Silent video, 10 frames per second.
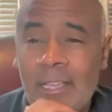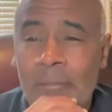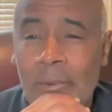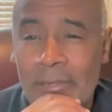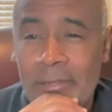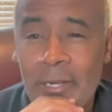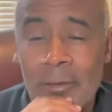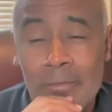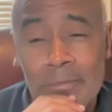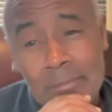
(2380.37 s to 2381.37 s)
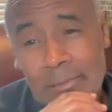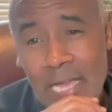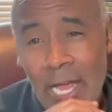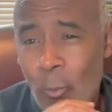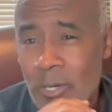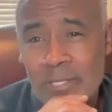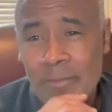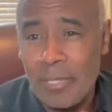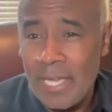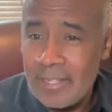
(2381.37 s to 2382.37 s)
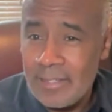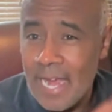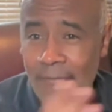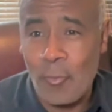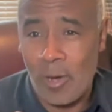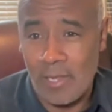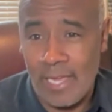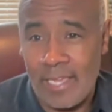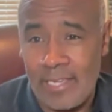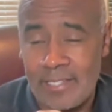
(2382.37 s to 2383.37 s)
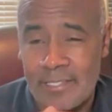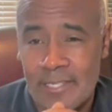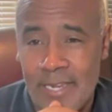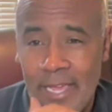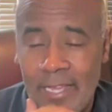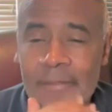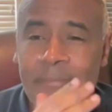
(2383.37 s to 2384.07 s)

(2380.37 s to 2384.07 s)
But, soccer wasn't played everywhere like it is today.